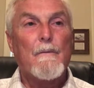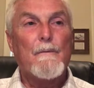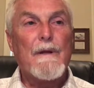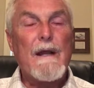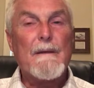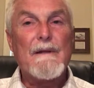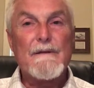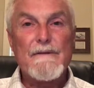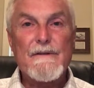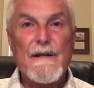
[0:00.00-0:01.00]
became
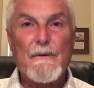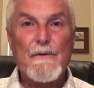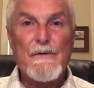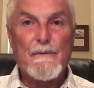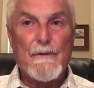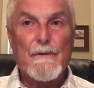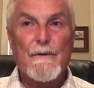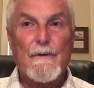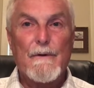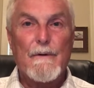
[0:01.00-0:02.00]
indistinguishable
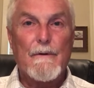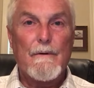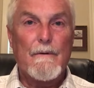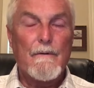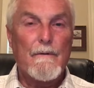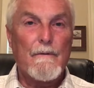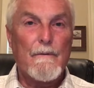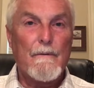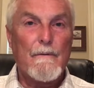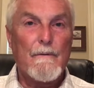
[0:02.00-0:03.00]

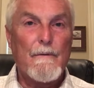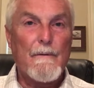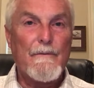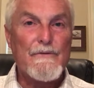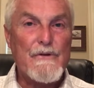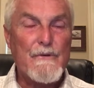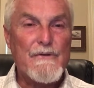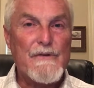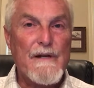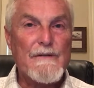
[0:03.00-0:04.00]
from the
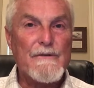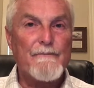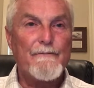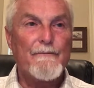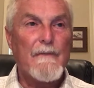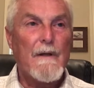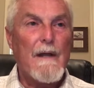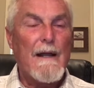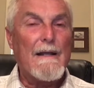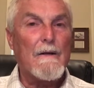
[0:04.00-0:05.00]
Jewish nation.
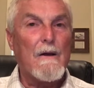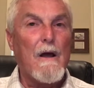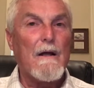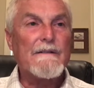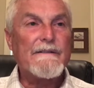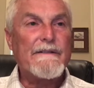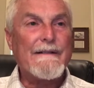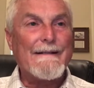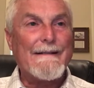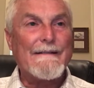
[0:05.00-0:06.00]
It lost
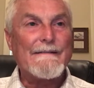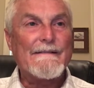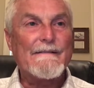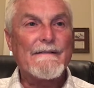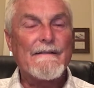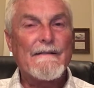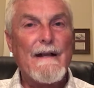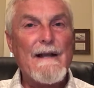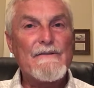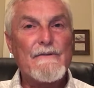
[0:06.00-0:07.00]
its
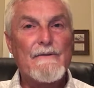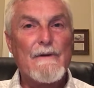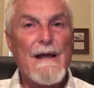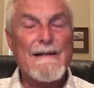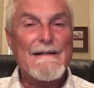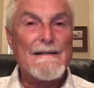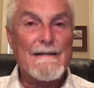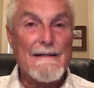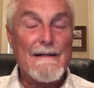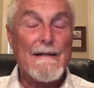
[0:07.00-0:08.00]
national
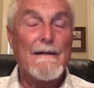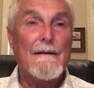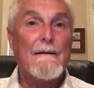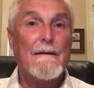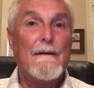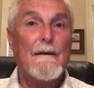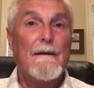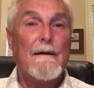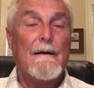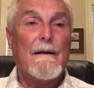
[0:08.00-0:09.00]
identity,
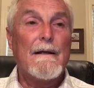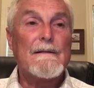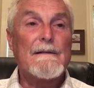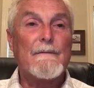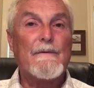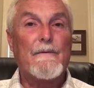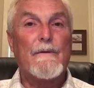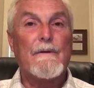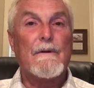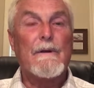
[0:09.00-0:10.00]
except
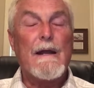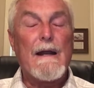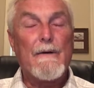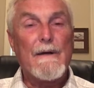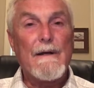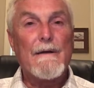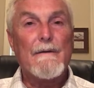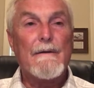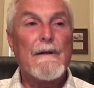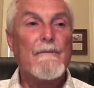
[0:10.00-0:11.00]
for the area
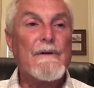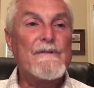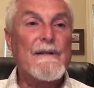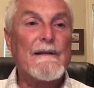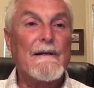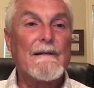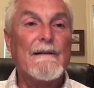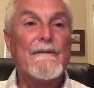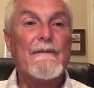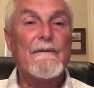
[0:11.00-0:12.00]
in which they
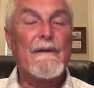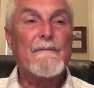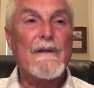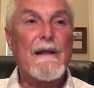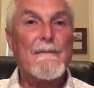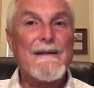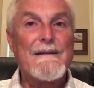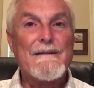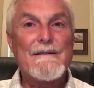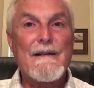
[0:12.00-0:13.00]
lived. They became
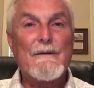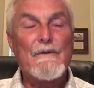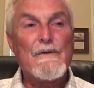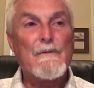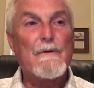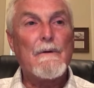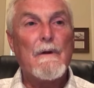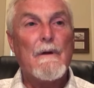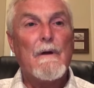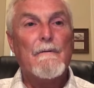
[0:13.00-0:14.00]
indistinguishable
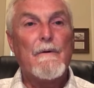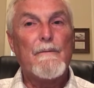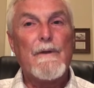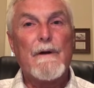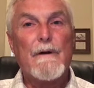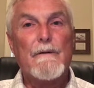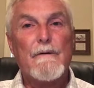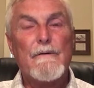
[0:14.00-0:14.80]
from their